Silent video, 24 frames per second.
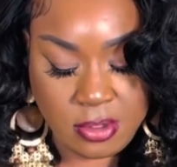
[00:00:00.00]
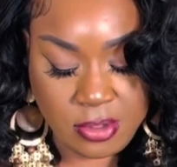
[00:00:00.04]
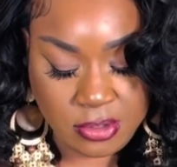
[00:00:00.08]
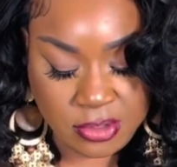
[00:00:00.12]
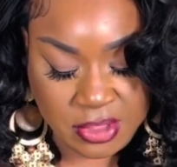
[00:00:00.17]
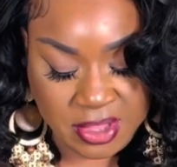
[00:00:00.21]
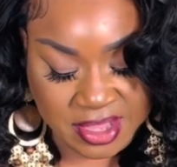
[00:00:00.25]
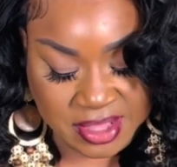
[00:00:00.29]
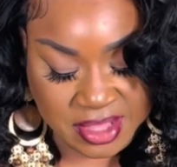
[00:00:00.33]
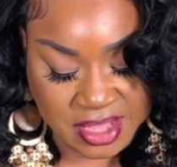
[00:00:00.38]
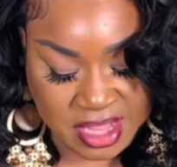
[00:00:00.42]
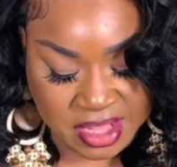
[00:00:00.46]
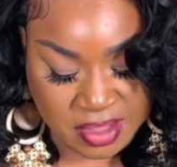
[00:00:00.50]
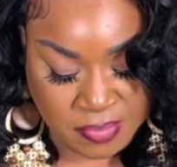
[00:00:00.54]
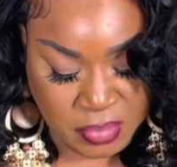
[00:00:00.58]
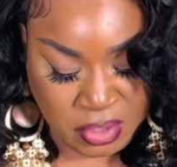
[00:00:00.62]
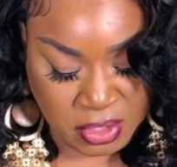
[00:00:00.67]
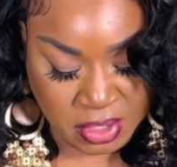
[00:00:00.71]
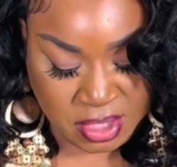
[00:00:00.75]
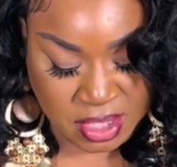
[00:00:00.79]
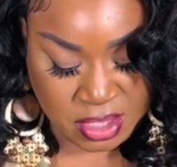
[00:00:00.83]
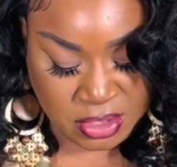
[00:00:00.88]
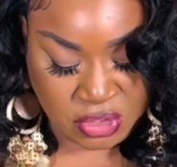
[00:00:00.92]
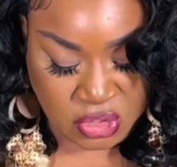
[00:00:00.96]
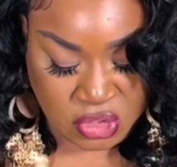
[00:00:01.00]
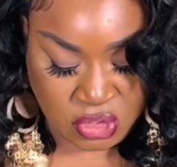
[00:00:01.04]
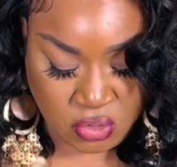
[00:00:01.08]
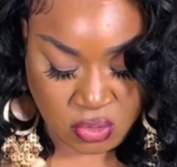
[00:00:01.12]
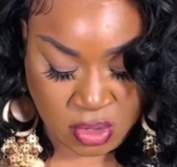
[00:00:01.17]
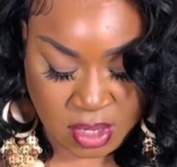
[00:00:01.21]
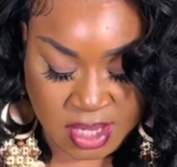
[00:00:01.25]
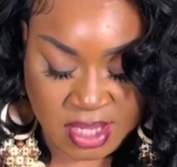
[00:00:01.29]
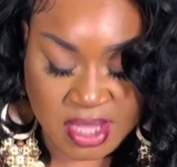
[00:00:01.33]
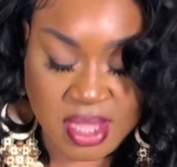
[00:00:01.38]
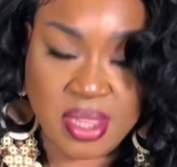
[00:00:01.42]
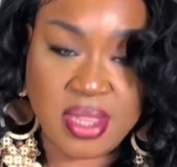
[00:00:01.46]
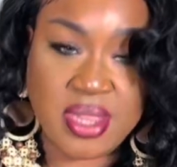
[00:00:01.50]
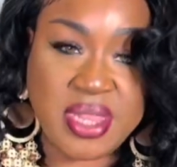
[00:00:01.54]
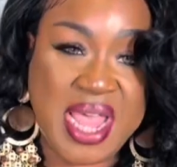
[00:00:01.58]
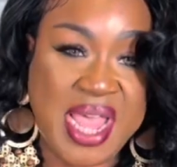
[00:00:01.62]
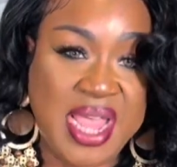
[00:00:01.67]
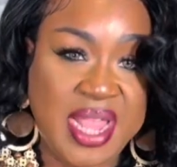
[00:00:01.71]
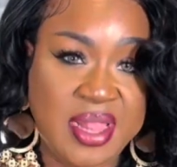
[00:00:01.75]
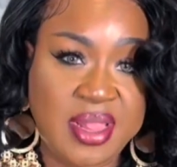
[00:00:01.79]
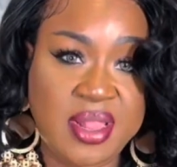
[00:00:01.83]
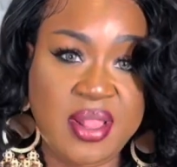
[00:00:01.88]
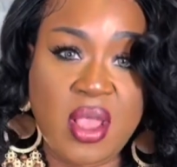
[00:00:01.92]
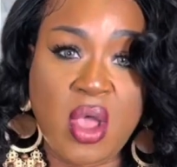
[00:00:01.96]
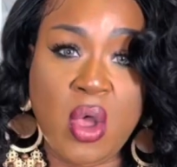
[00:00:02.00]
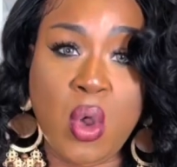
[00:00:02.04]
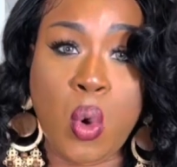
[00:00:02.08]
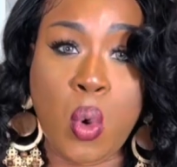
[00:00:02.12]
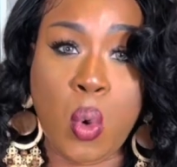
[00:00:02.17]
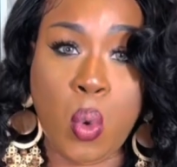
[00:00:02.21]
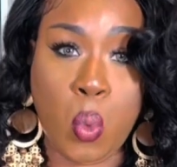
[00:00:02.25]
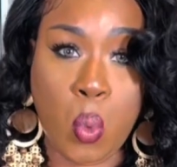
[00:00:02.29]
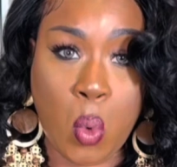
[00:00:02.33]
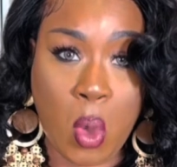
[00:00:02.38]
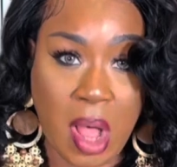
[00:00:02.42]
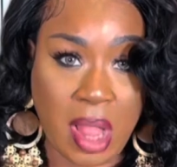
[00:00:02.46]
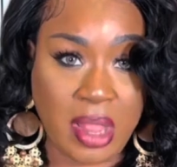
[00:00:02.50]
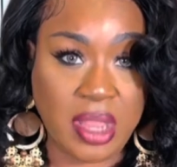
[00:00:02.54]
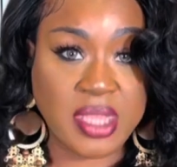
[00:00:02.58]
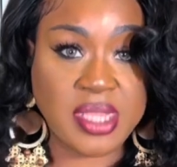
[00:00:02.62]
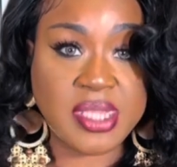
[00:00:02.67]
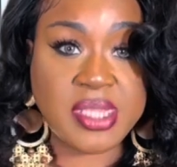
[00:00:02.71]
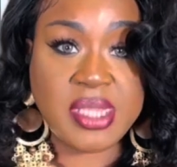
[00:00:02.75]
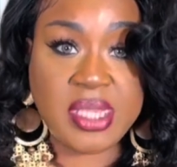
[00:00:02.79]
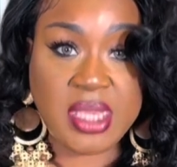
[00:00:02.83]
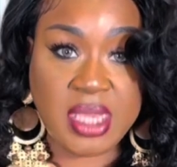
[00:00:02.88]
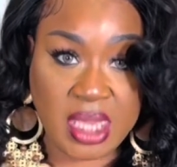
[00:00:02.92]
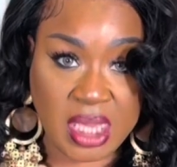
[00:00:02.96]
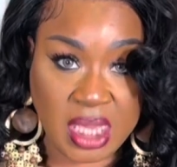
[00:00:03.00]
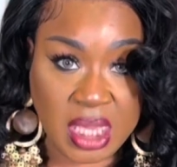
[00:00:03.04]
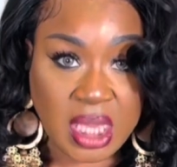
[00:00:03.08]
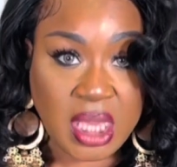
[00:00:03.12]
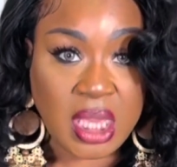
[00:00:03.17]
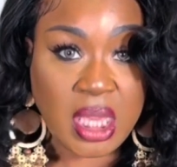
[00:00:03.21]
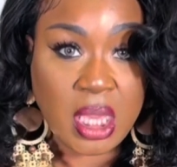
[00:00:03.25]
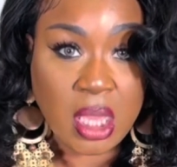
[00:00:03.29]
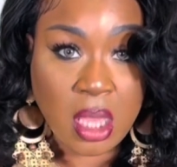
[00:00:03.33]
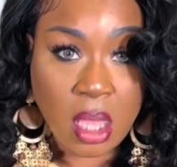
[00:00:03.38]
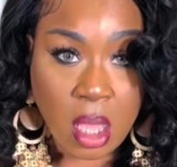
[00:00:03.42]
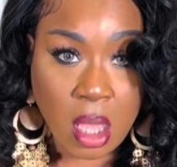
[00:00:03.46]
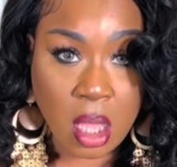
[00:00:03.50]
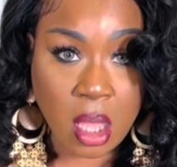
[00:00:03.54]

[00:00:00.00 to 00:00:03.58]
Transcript: Like I said, built-in shorts, nice quality.